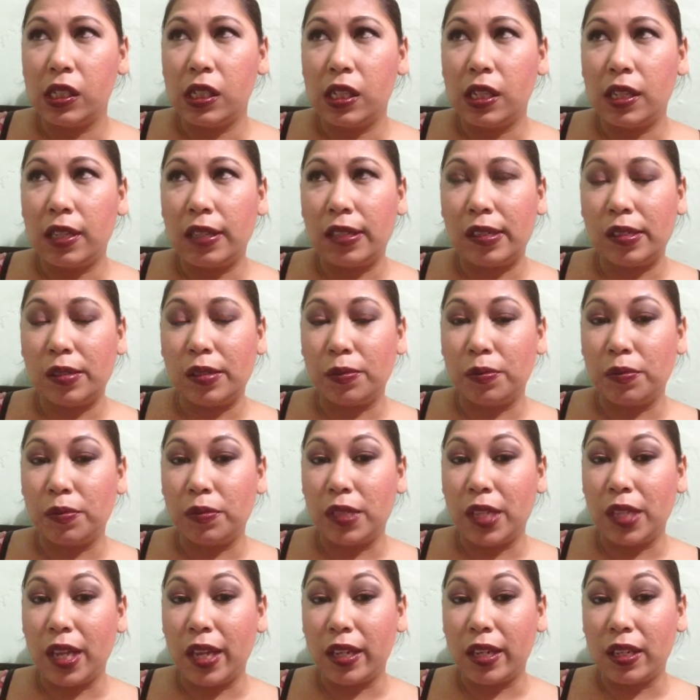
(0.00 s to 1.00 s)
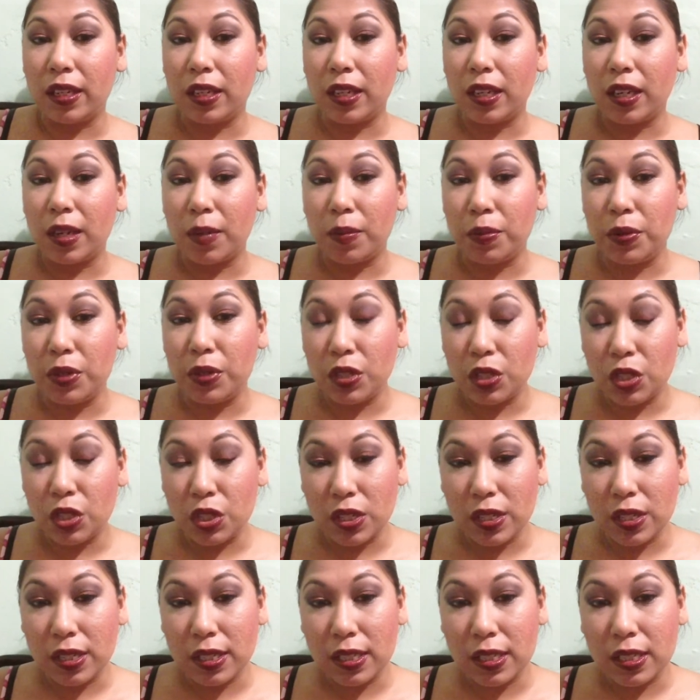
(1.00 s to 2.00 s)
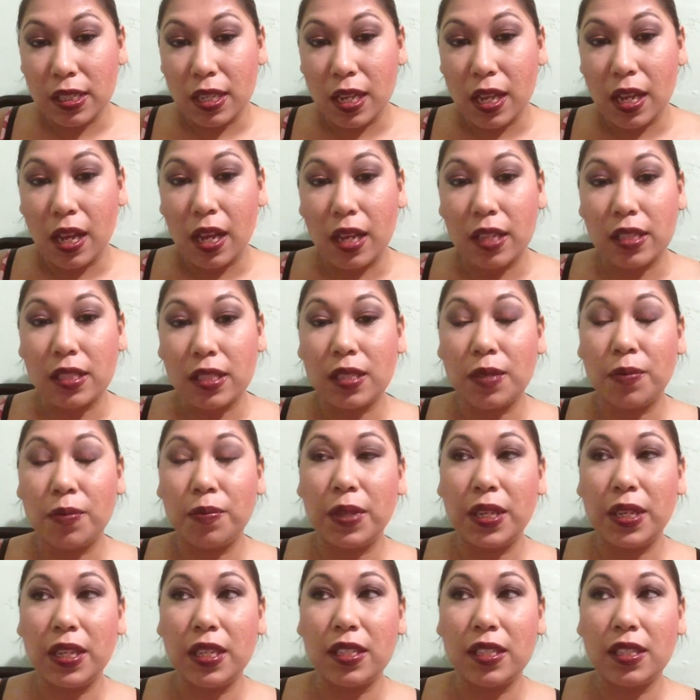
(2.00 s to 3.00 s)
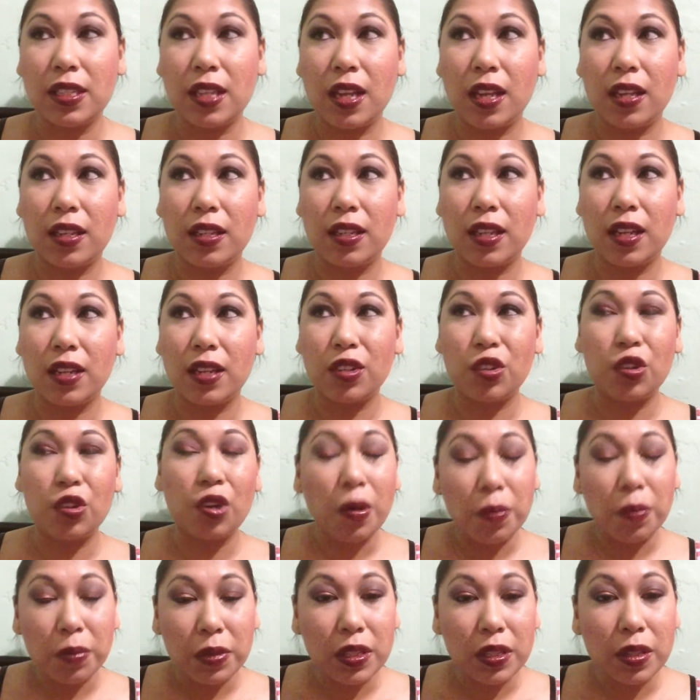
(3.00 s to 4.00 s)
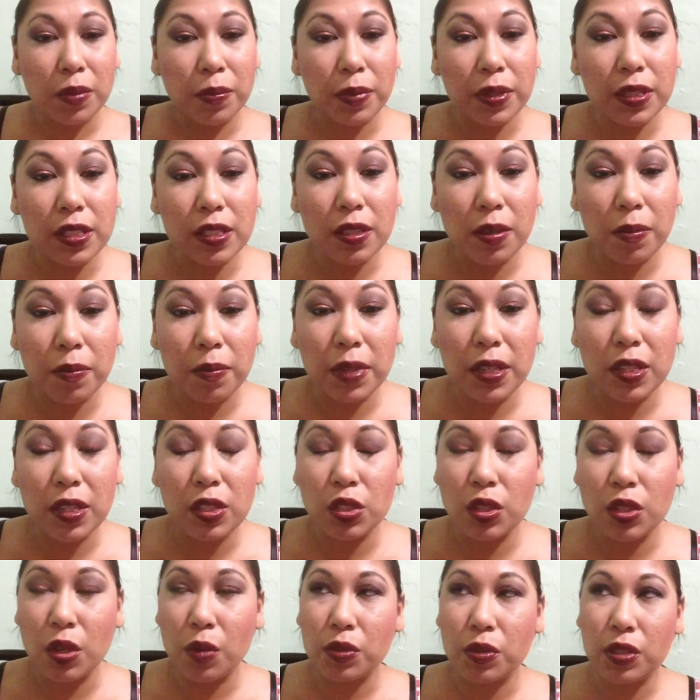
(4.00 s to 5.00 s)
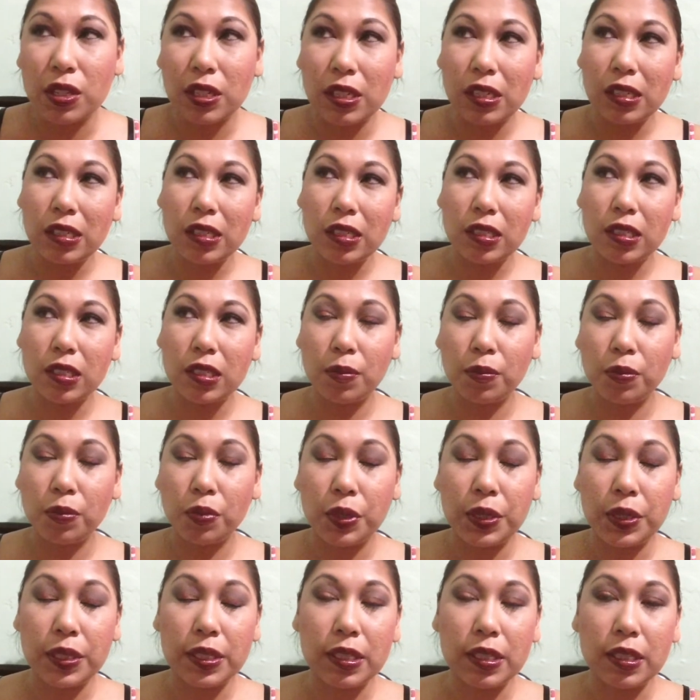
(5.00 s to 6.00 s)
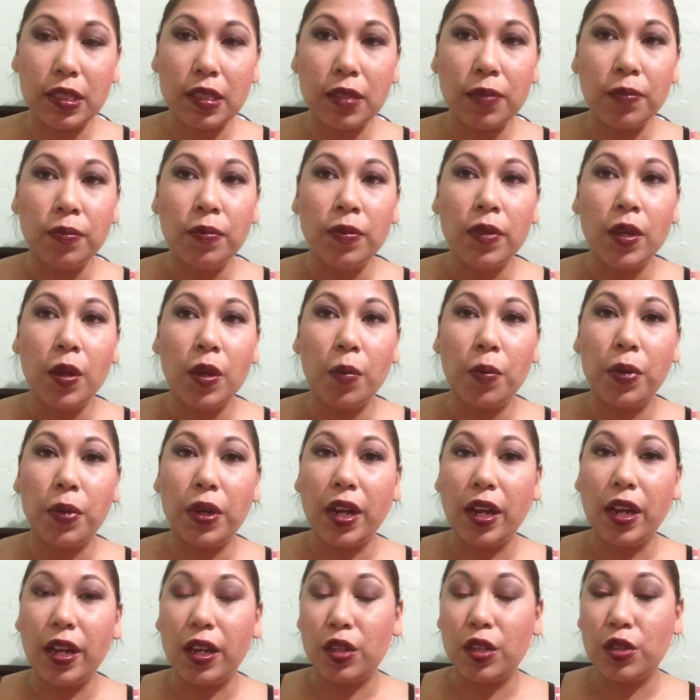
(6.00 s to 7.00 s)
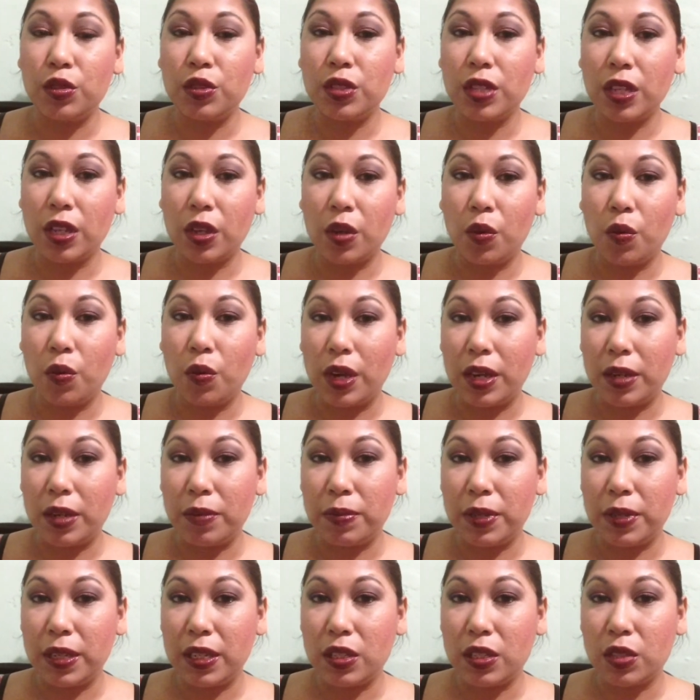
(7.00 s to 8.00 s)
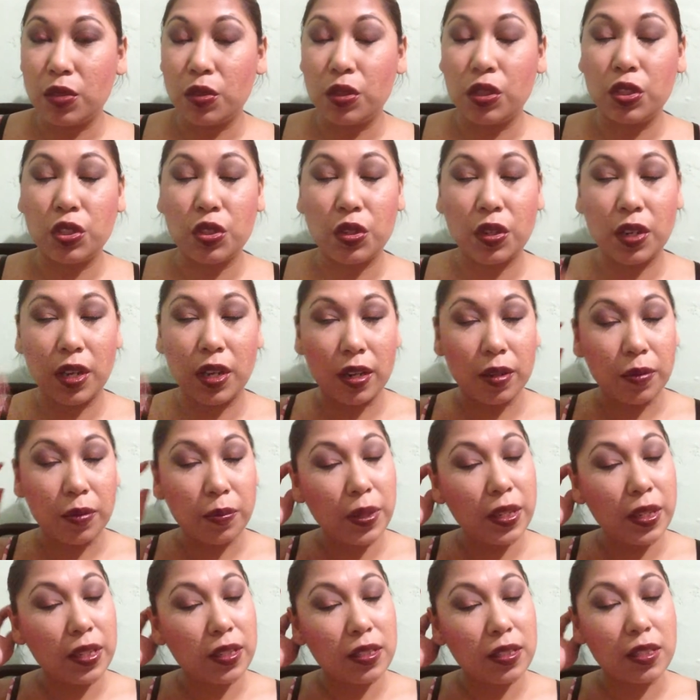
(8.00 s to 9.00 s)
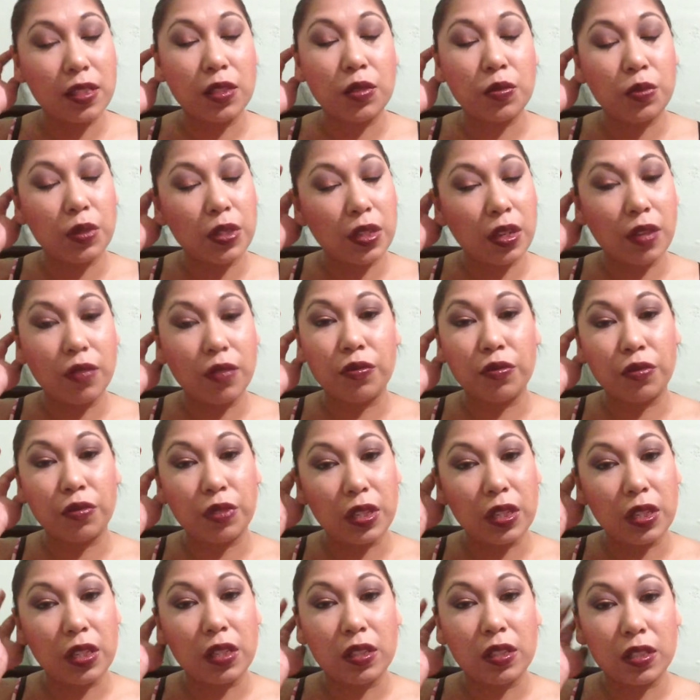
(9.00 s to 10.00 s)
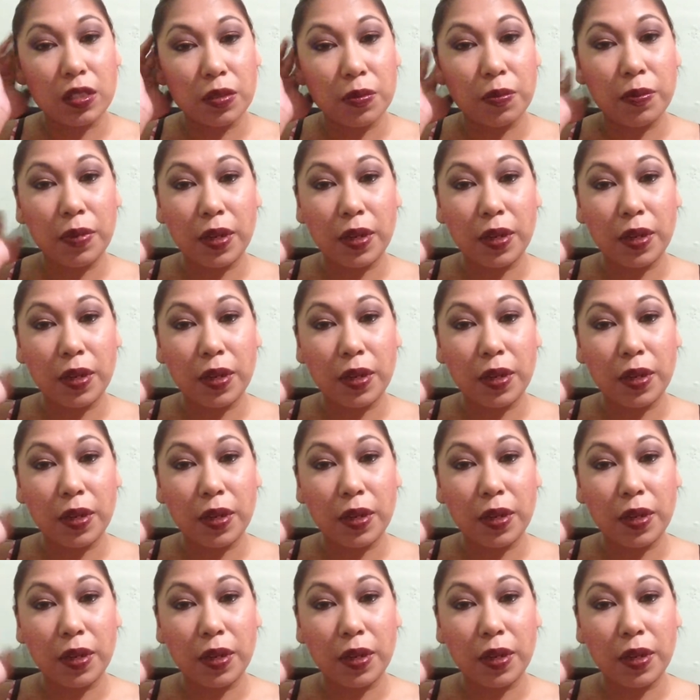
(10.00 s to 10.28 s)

liner that I purchased as the base, and that crumbled a bit on me, so I was a little disappointed. But had I used like a white base or the Giordano pencil, it would have really looked